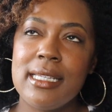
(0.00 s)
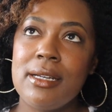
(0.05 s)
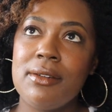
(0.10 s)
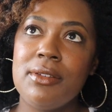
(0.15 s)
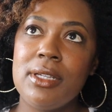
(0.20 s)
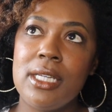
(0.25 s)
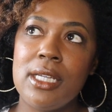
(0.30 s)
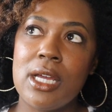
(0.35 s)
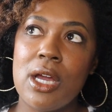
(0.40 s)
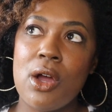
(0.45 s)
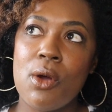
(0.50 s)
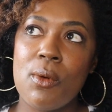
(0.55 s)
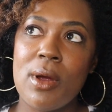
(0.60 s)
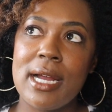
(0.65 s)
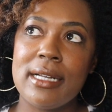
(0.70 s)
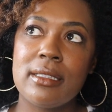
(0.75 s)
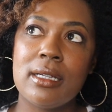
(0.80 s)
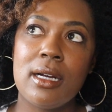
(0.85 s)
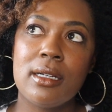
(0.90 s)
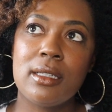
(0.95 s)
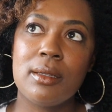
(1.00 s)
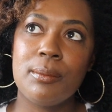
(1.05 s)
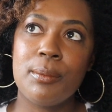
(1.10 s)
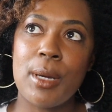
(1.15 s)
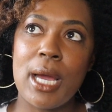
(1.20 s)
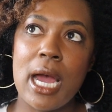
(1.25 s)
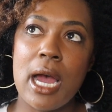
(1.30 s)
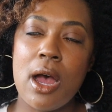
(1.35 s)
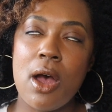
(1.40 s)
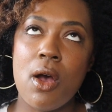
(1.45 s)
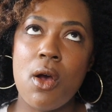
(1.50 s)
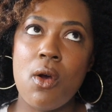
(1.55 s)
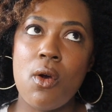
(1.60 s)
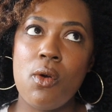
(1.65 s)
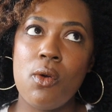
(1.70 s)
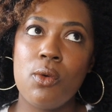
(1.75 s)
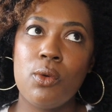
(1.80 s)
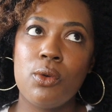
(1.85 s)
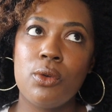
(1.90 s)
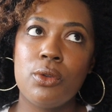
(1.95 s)
did a video where I talked
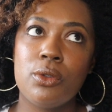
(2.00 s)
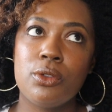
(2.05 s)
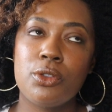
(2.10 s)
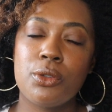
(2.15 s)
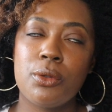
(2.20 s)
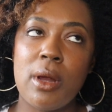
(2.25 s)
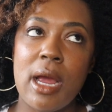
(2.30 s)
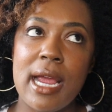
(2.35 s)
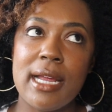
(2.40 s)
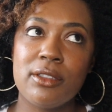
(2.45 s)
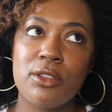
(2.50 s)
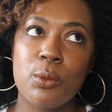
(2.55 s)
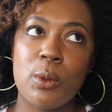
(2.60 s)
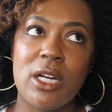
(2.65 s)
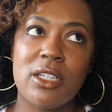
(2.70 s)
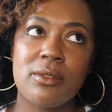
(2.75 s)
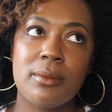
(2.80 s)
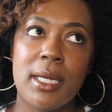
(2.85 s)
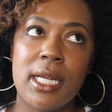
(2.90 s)
about trying to wash